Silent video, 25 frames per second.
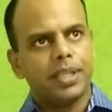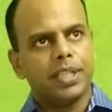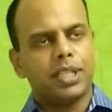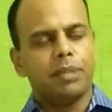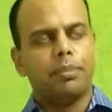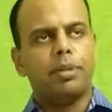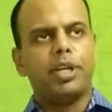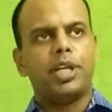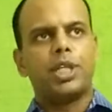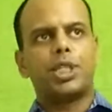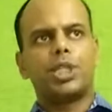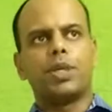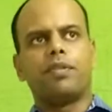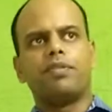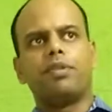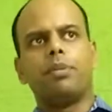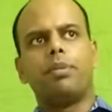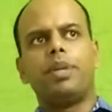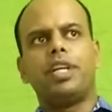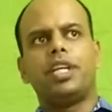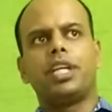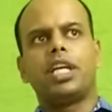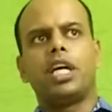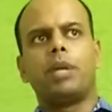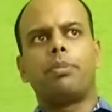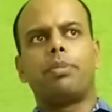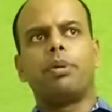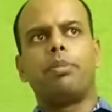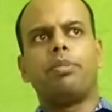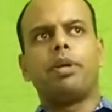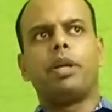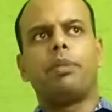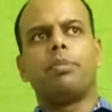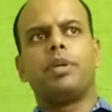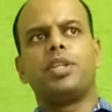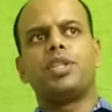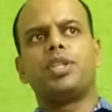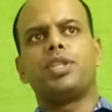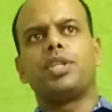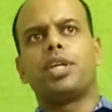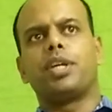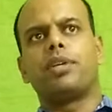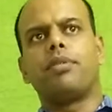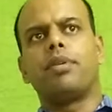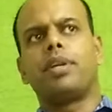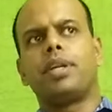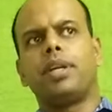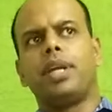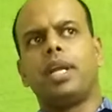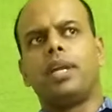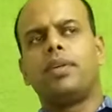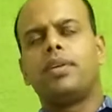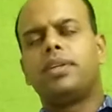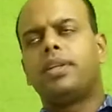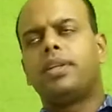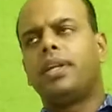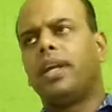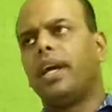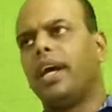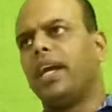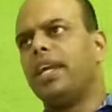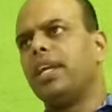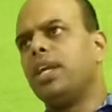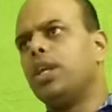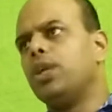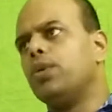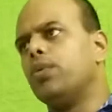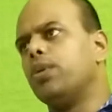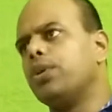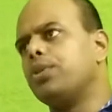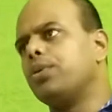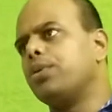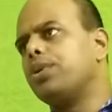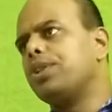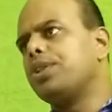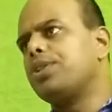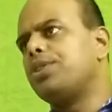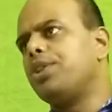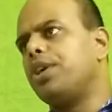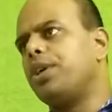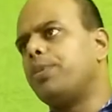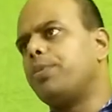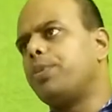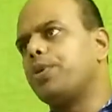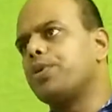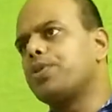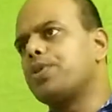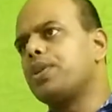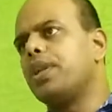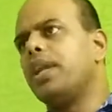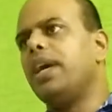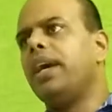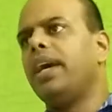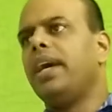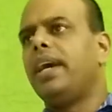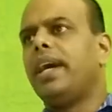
The minutes of the meeting are prepared by the secretary and handed over to the chairperson,